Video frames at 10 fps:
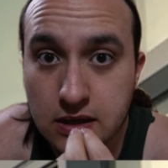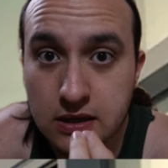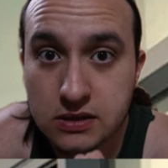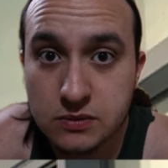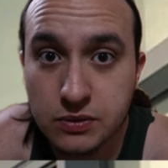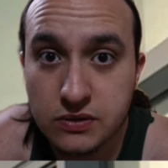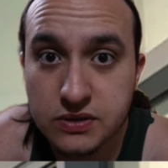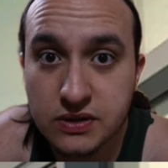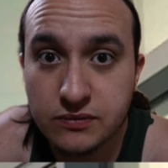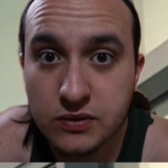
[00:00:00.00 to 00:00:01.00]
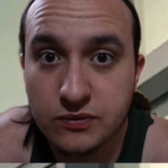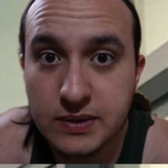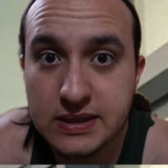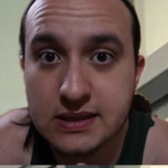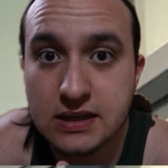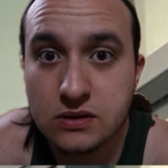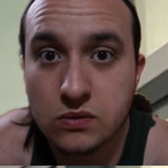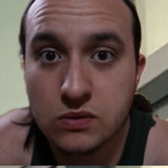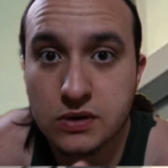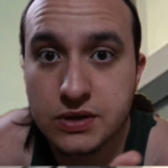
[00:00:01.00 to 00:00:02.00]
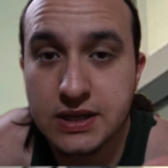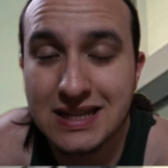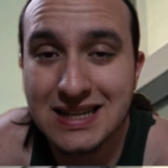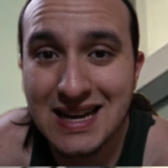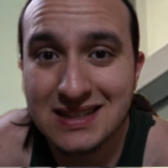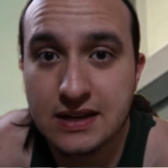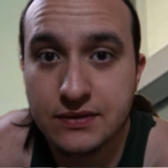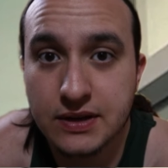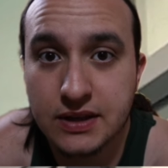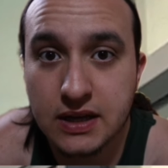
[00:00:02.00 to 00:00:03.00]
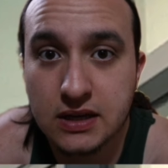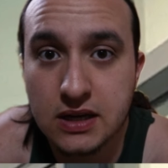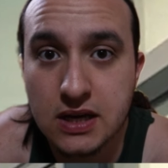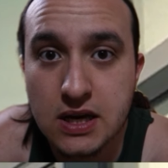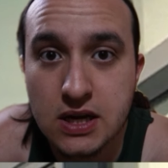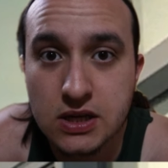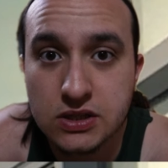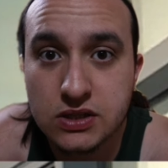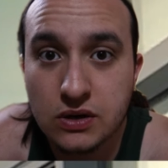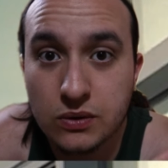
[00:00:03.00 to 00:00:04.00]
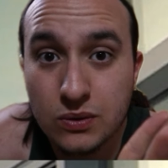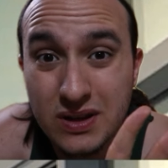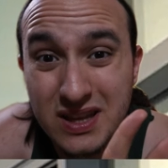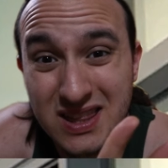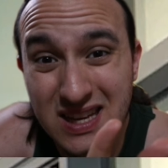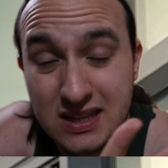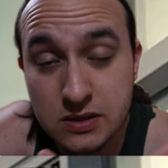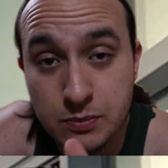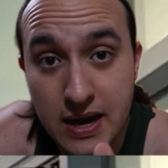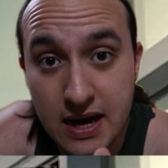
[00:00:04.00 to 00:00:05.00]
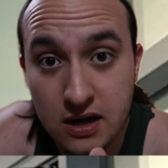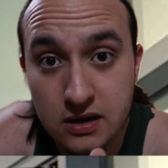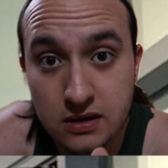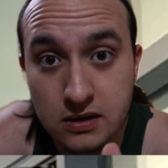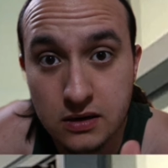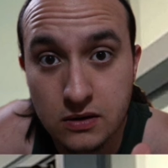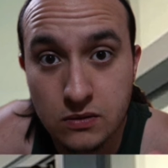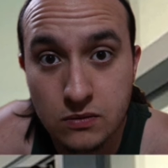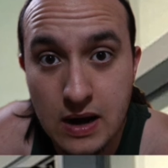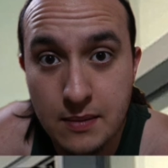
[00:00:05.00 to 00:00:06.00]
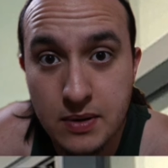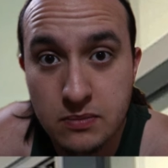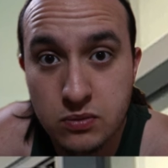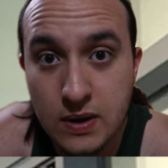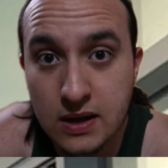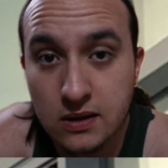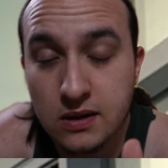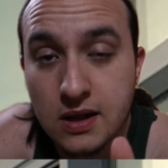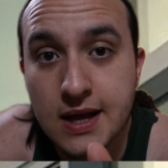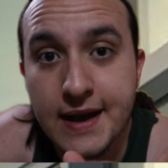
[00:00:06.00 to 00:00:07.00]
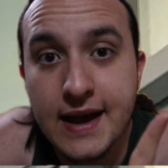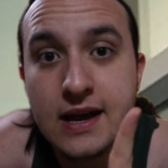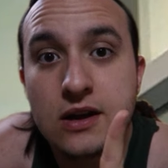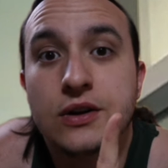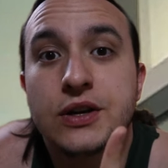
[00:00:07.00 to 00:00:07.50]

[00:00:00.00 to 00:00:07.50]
explosive movements in order to connect everything so things pair, wrap up well, and are